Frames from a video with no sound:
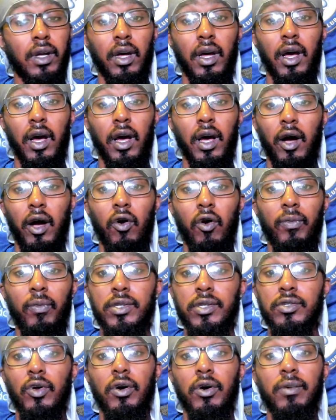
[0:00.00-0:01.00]
I hope he's
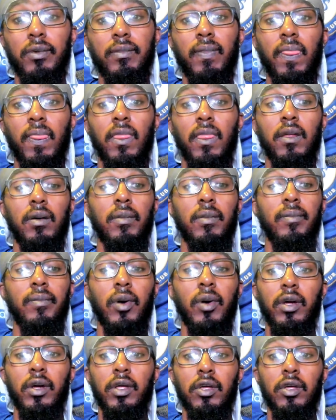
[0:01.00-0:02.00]
not, but
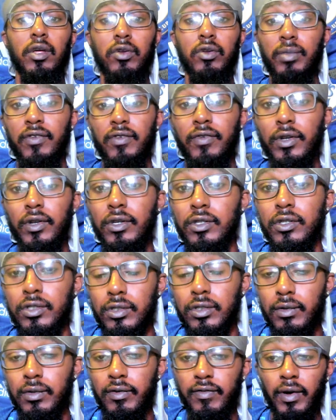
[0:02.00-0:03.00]
he could be finished,
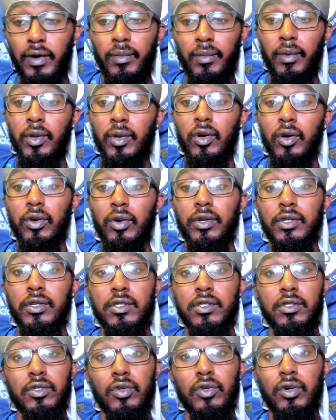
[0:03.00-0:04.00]
if I'm going to be honest.
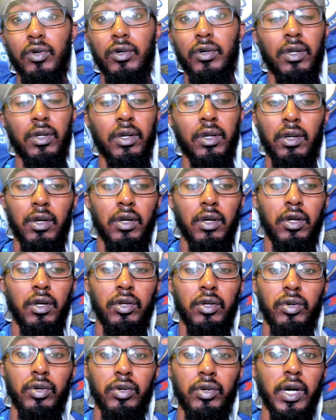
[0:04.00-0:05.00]
So You
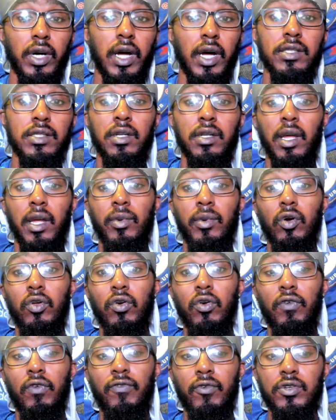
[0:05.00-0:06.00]
guys, let me know your
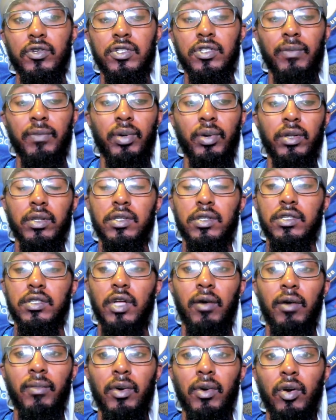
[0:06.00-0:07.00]
thoughts and opinions down
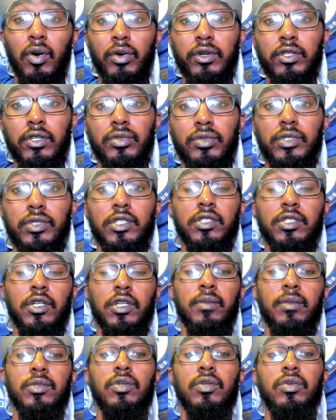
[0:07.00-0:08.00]
below on this Reece
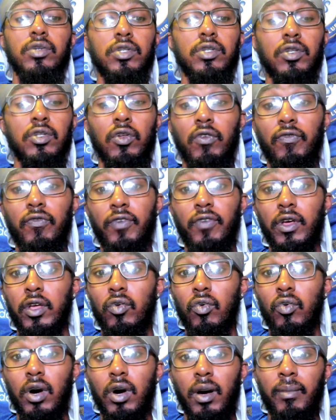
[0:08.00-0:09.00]
James news. Do you think he'll
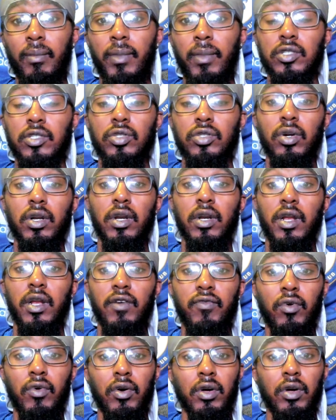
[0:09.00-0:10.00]
come back stronger than
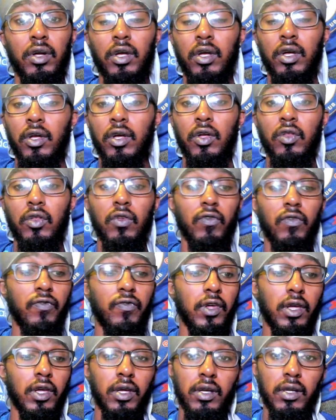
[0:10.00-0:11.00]
ever? Do you
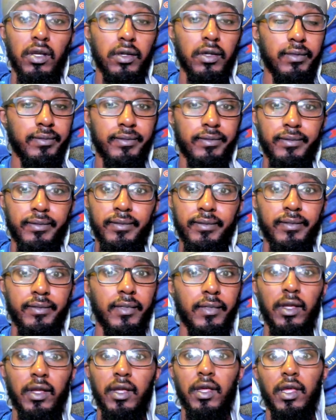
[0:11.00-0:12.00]
think
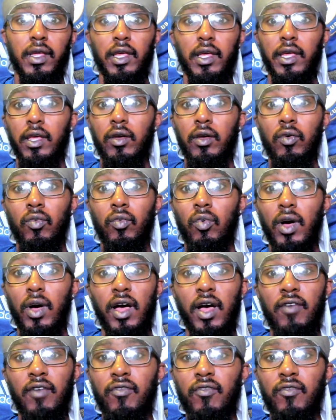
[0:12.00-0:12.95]
he will ever